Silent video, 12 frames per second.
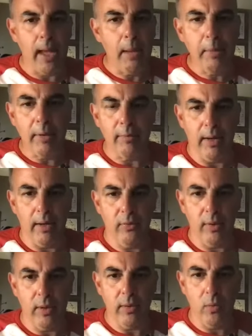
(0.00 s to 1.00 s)
epic
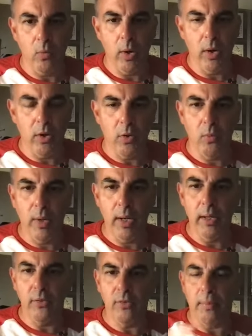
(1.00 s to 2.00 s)
fantasy, where you're
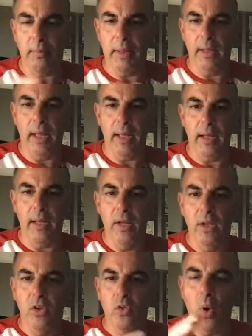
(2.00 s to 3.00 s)
reading something like
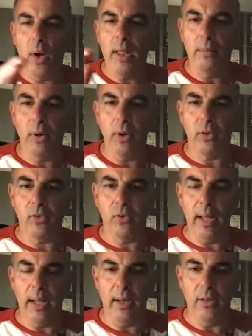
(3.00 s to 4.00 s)
20
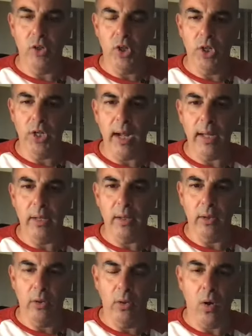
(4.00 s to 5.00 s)
books and it's a
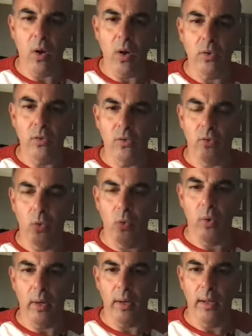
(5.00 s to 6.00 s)
giant long
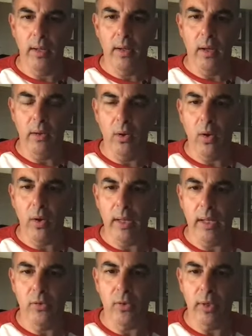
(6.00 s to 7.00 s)
story, a long
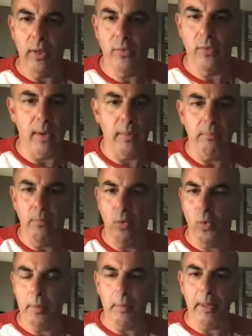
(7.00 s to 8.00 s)
history of some
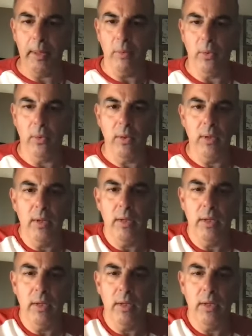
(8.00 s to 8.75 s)
group of people,